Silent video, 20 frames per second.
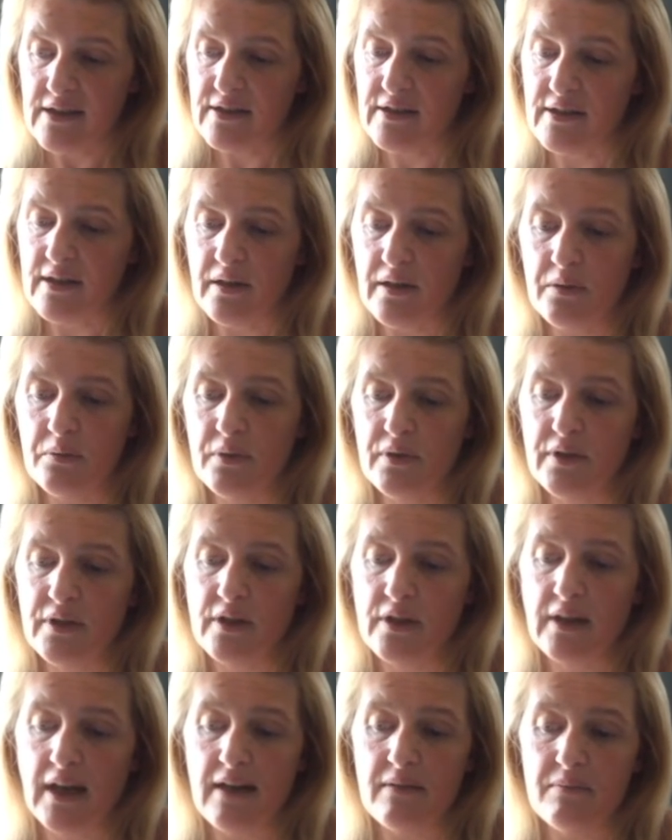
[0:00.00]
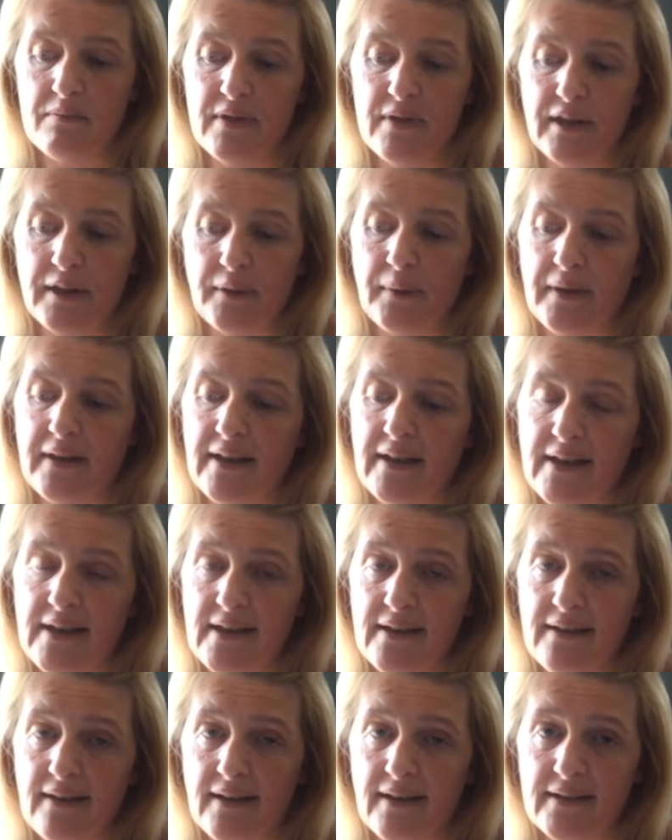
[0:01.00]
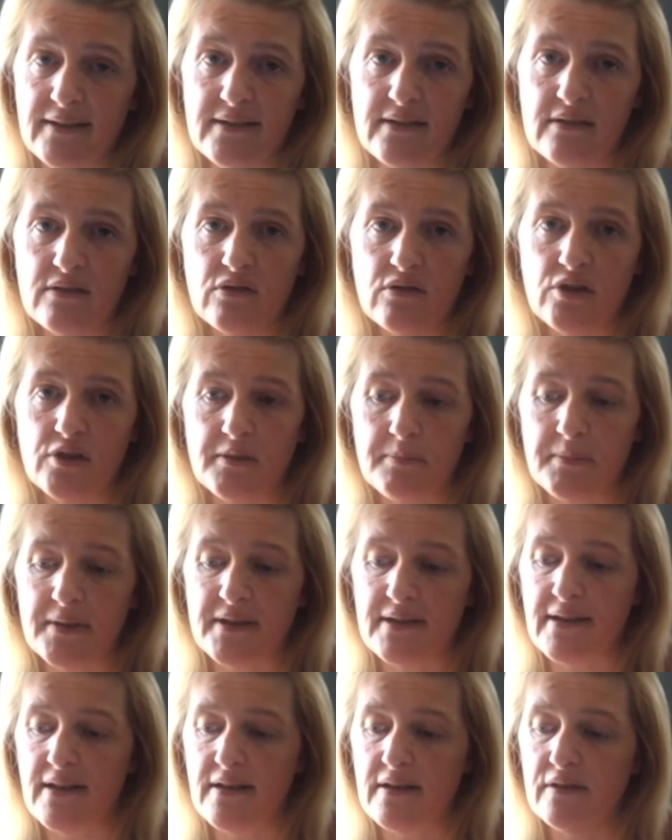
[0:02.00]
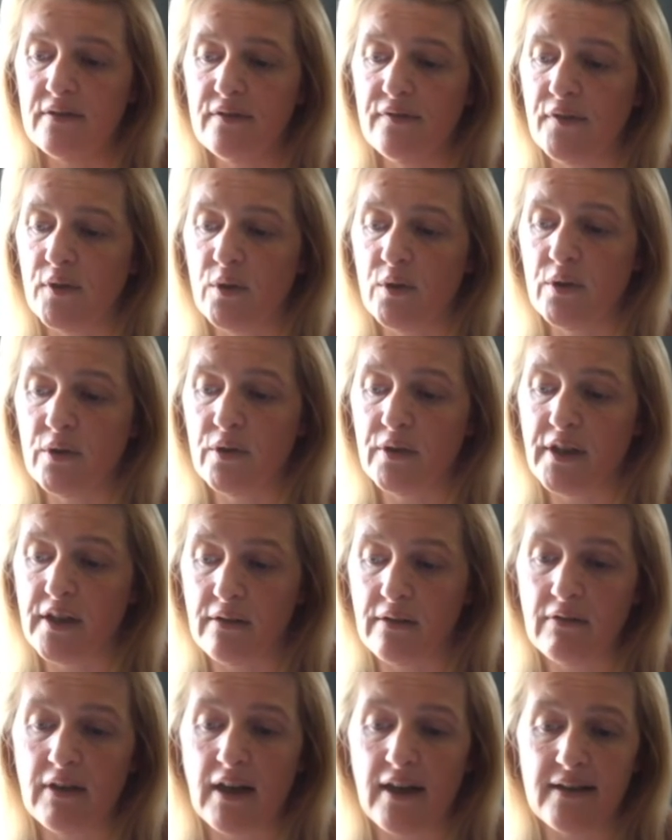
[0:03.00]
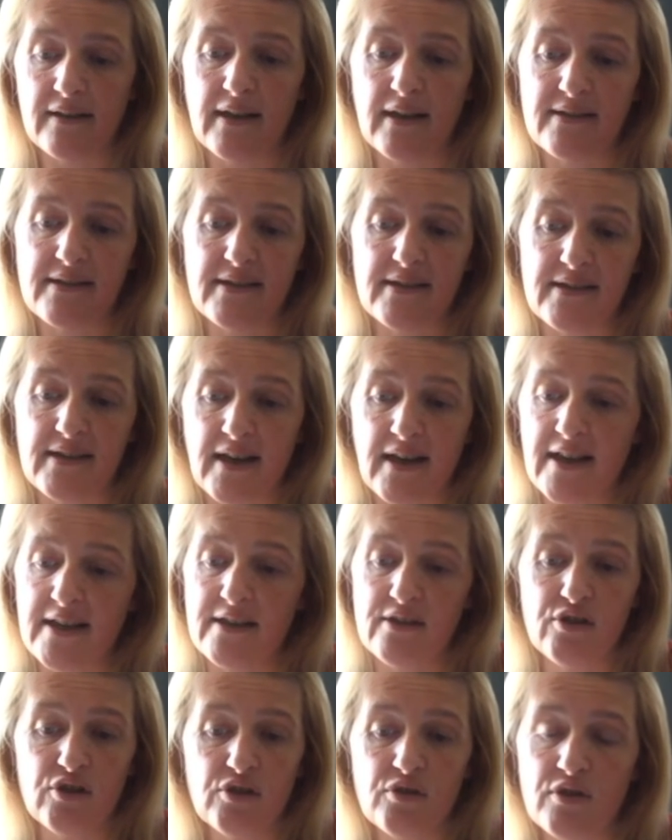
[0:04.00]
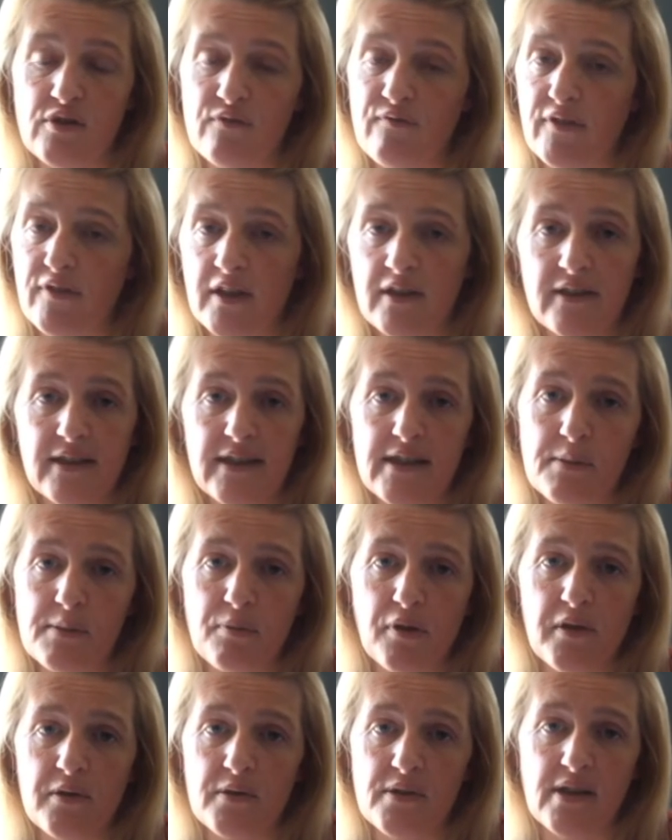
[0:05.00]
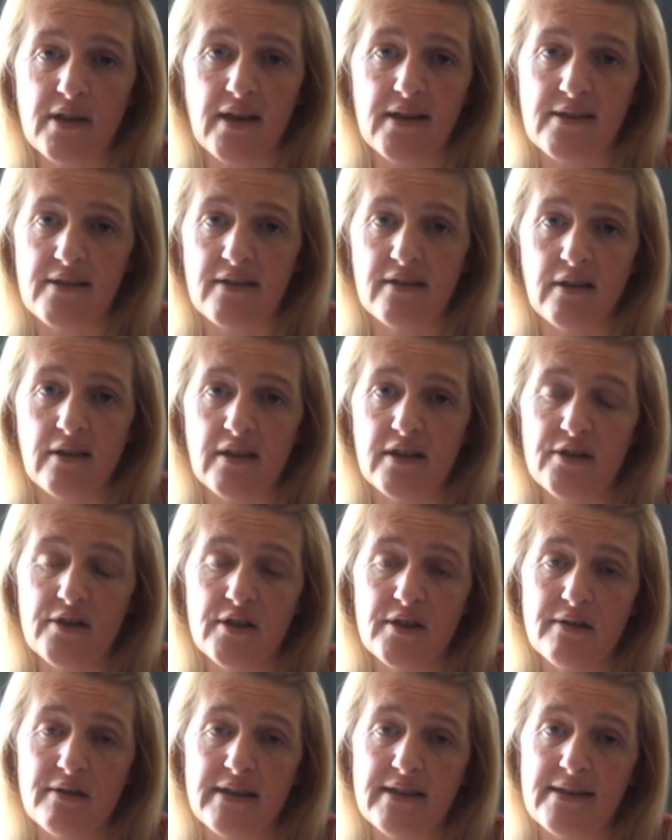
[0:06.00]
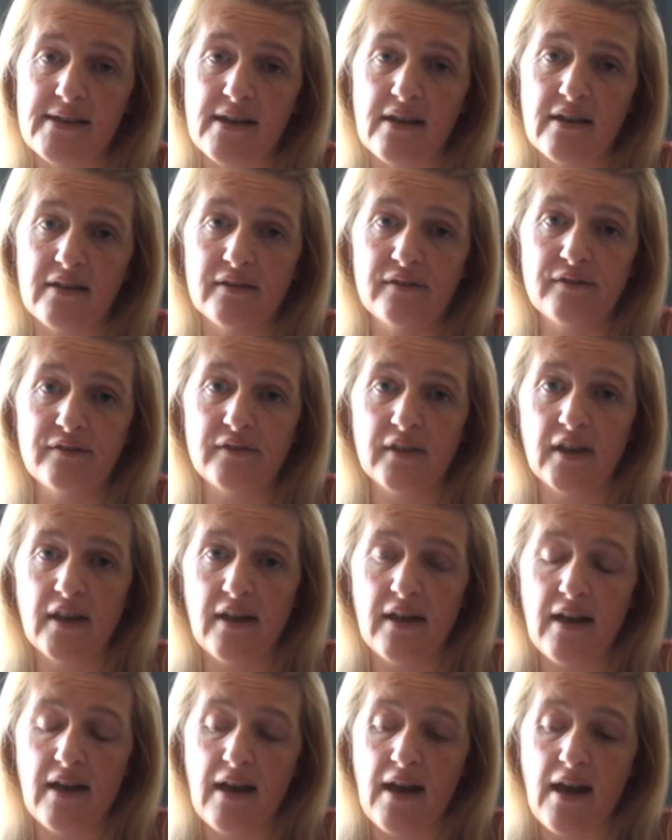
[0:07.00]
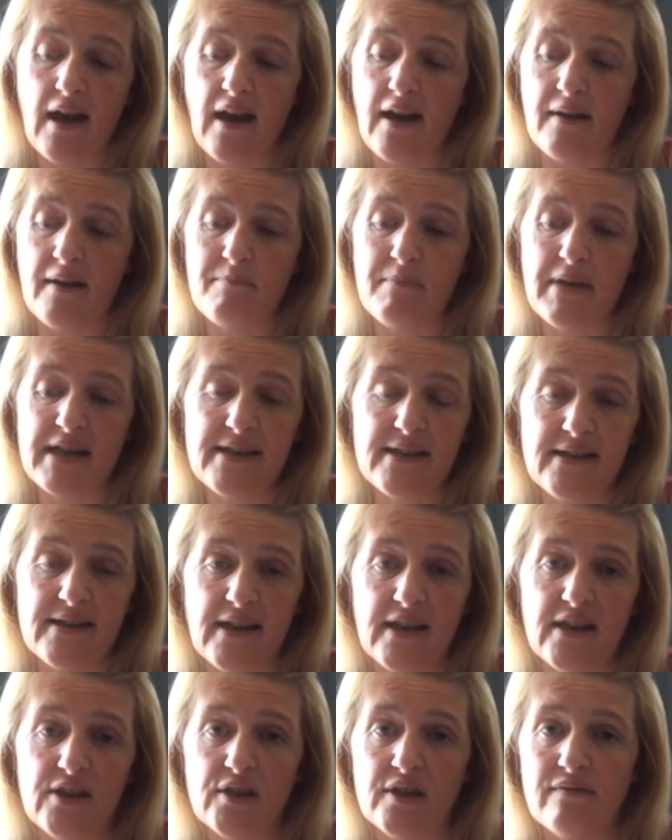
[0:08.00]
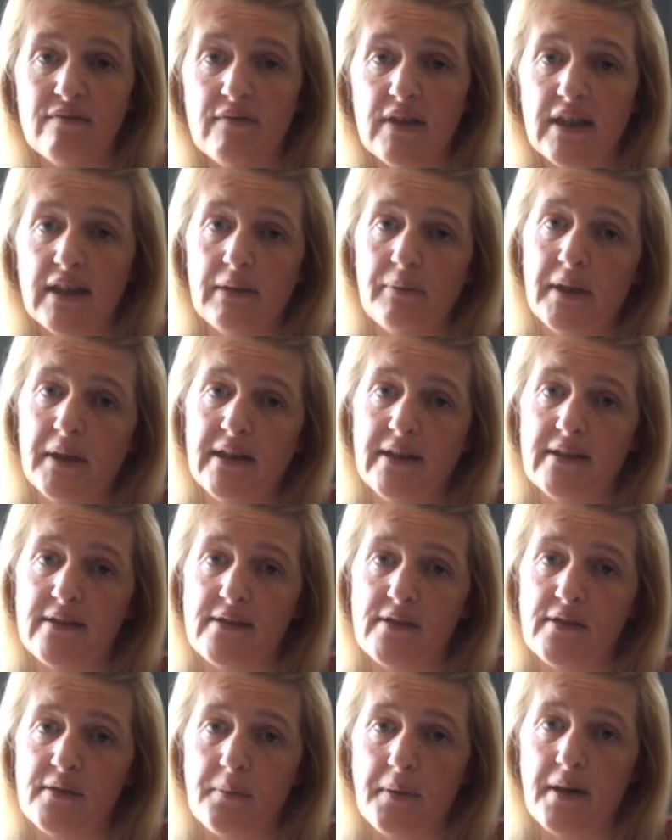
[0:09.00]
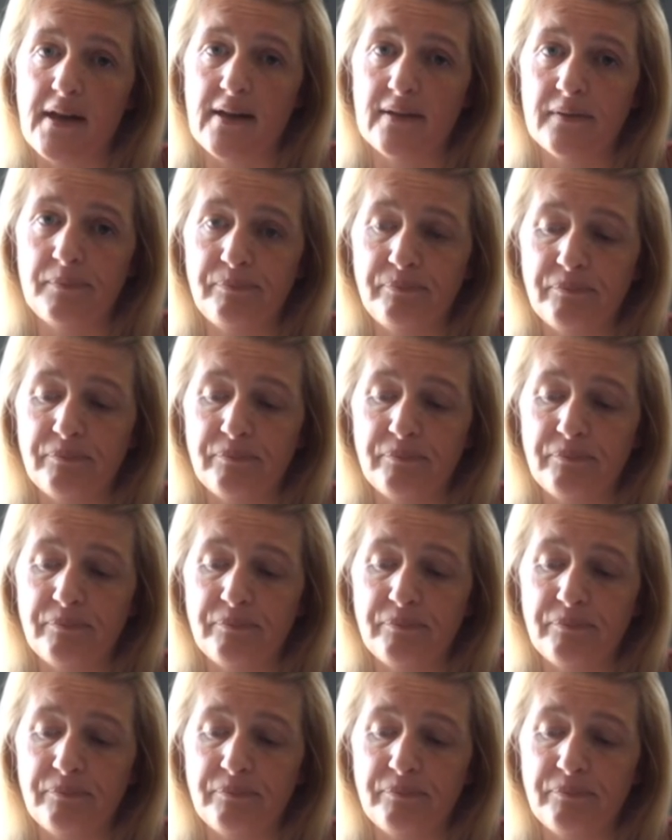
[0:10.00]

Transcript: So you can work with a healer such as myself, or you can, as I say, just follow this process and you can do it yourself. Meditation really works as well.